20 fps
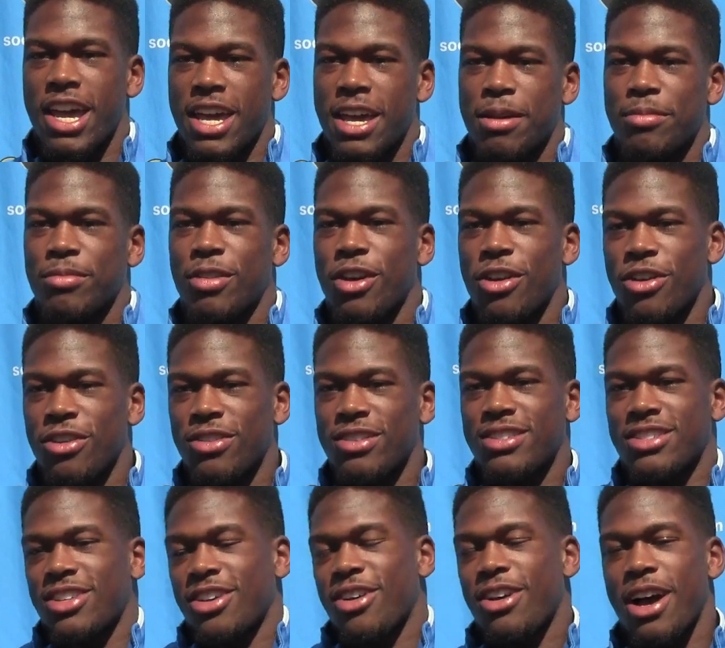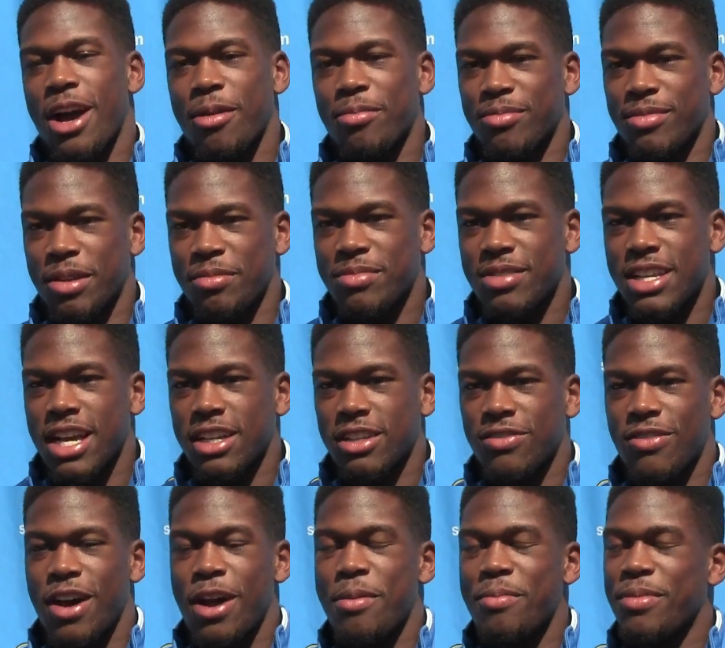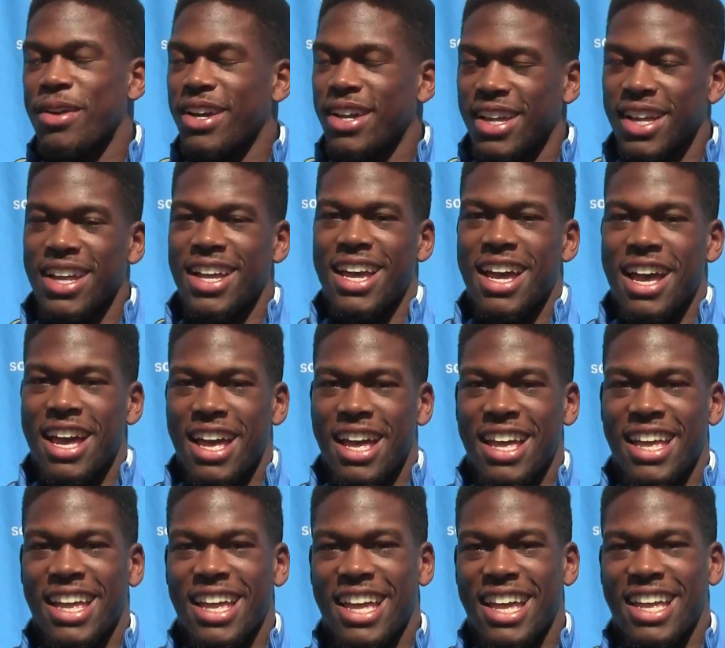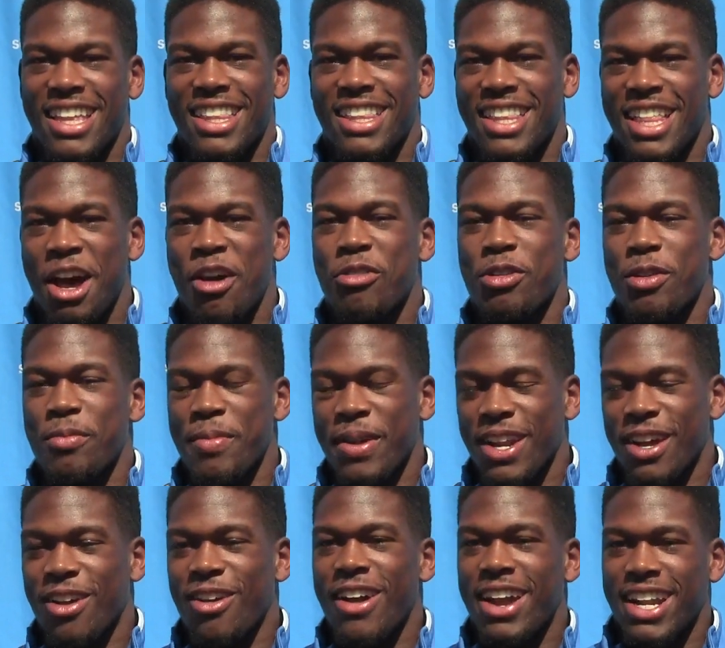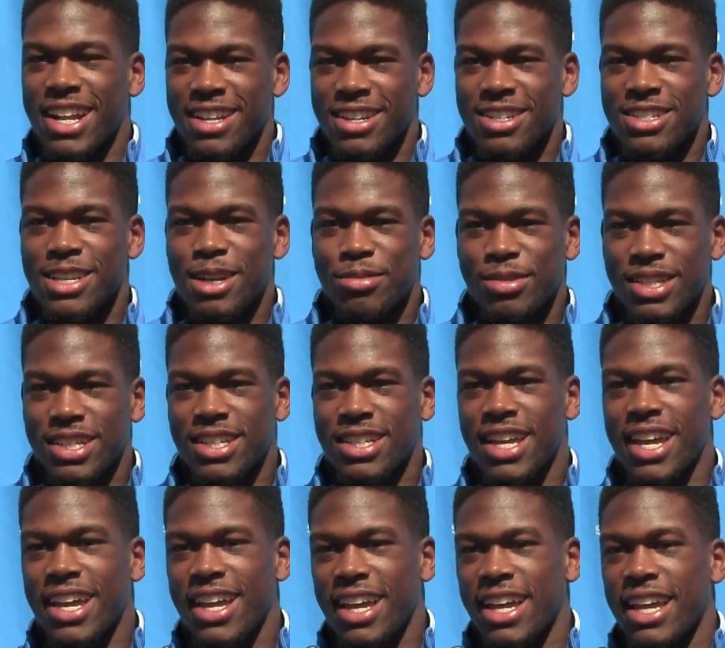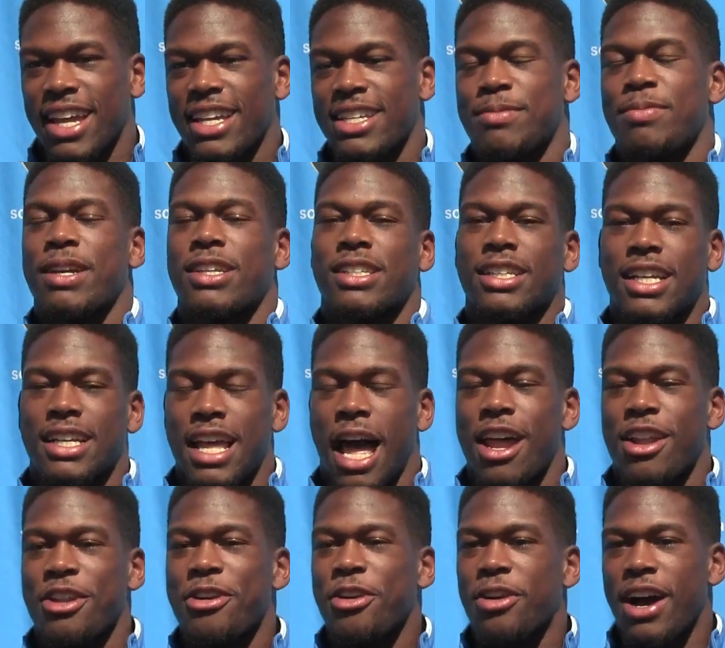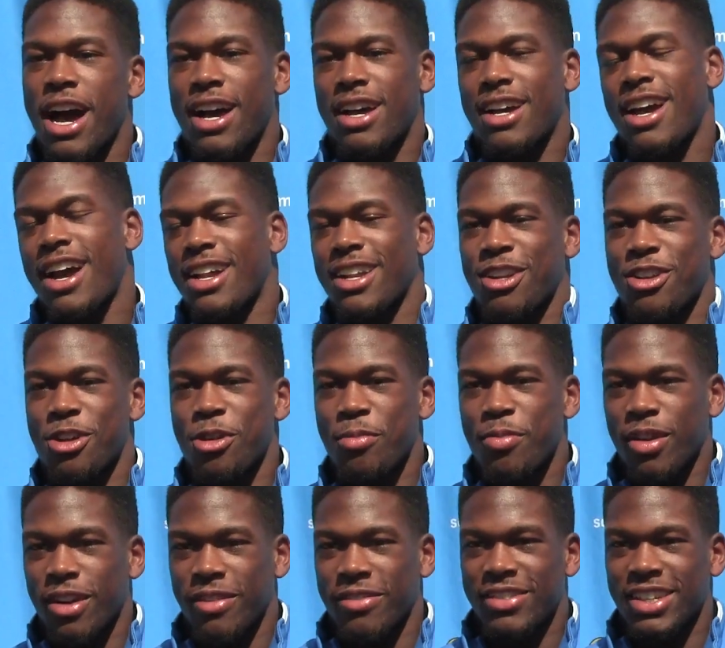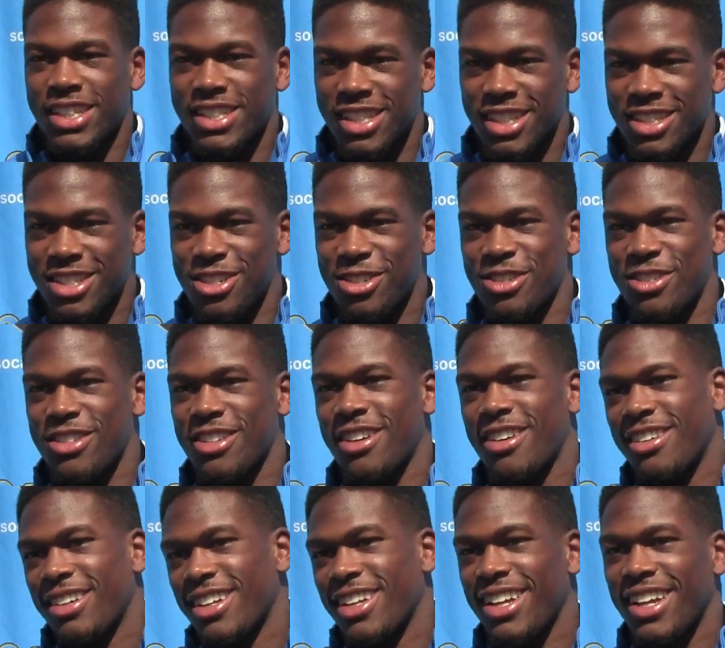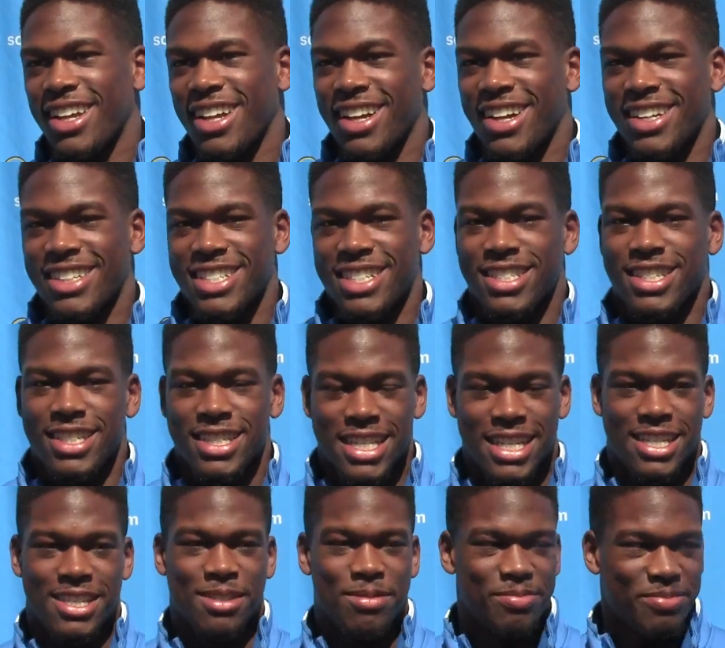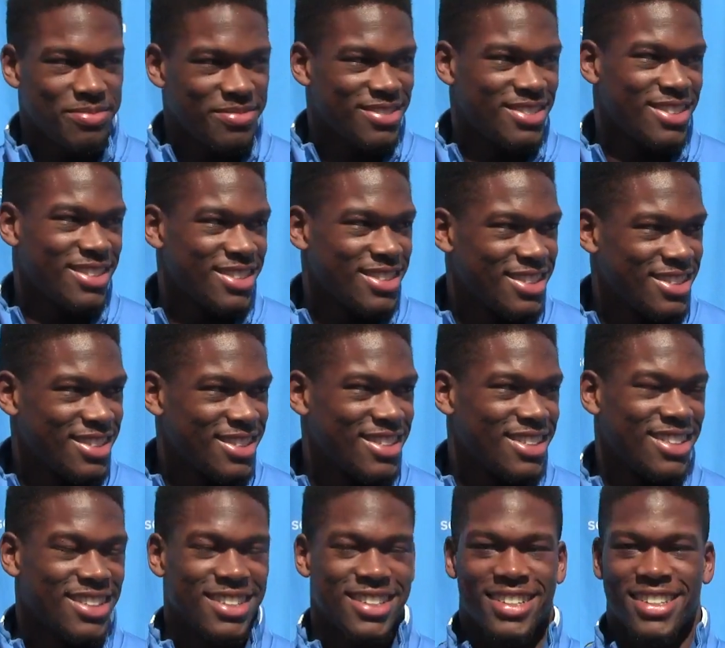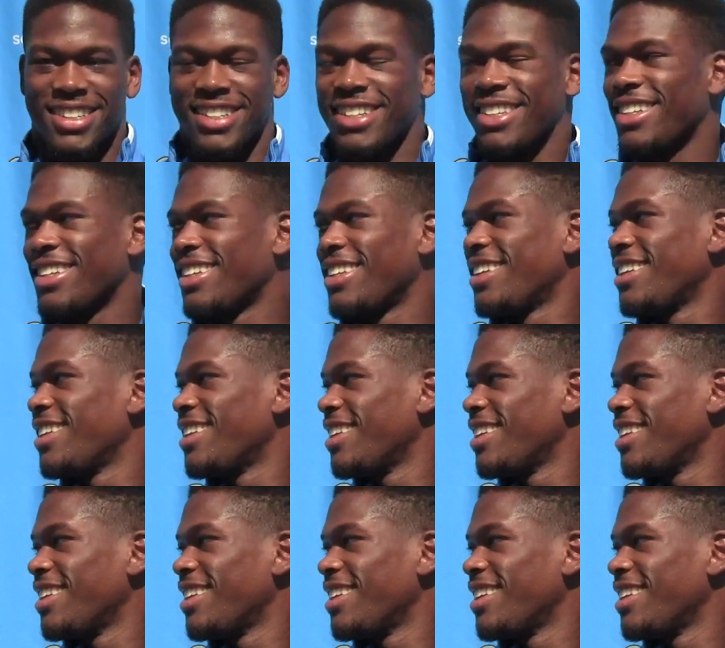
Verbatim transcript: am though, so I'm, I'm satisfied. But that would have been a great interception to get, especially because I know I kind of know you too. So uh, just to tease him. Are you surprised the